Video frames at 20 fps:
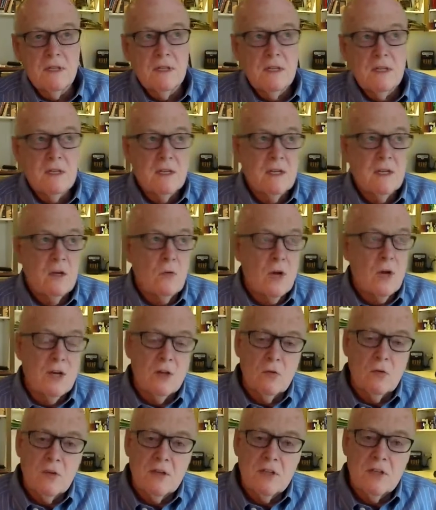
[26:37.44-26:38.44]
wonder
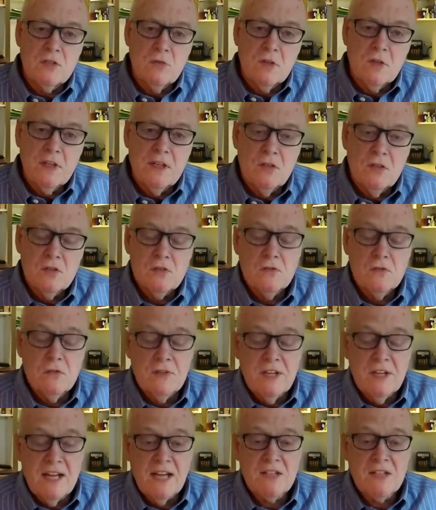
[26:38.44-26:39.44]
whether it's really useful,
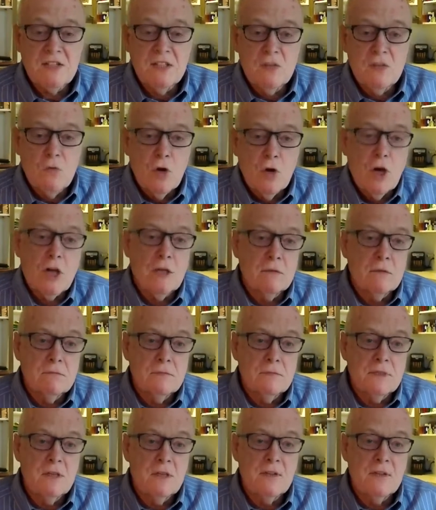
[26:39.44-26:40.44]
they actually work.
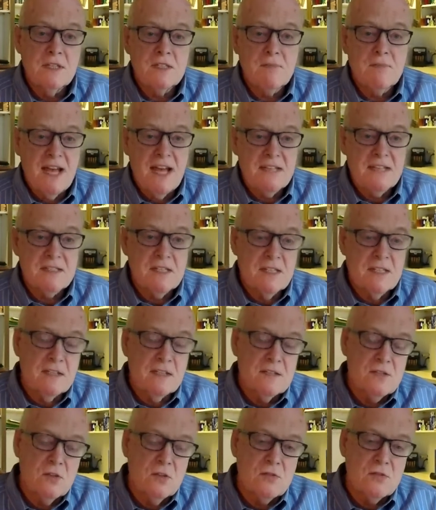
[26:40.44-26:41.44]
These masking and
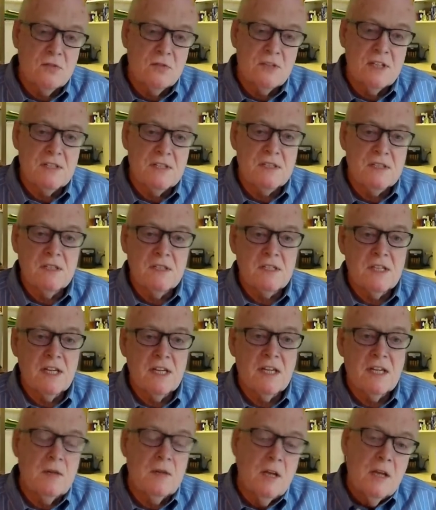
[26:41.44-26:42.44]
social distancing
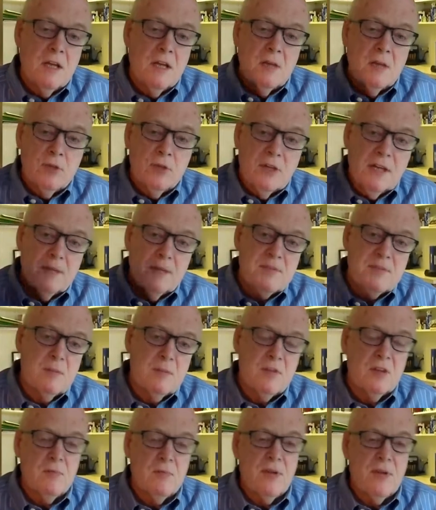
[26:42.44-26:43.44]
and putting up some of
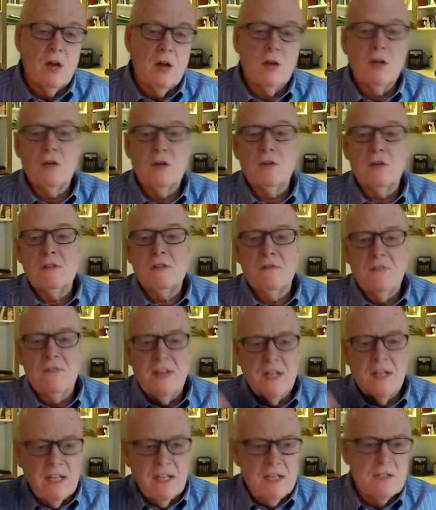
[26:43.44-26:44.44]
the barriers and
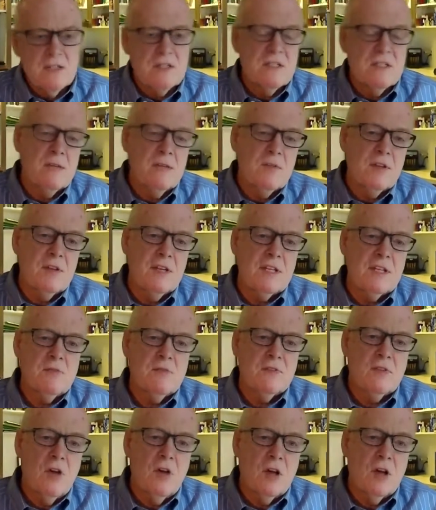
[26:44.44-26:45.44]
ventilation, some of the things we've
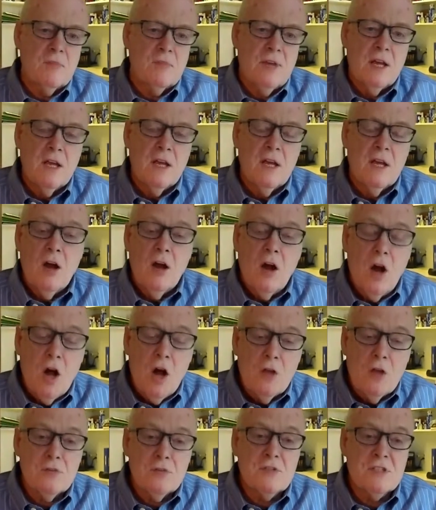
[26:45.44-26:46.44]
talked about. All
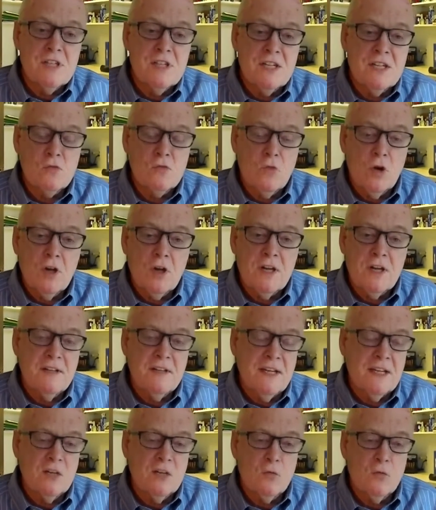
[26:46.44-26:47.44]
those things work, and they
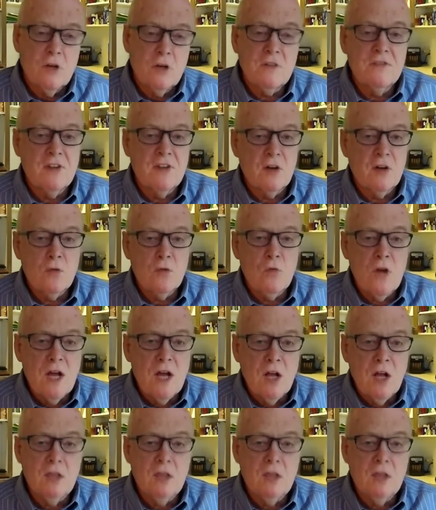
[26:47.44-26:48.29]
can work very well.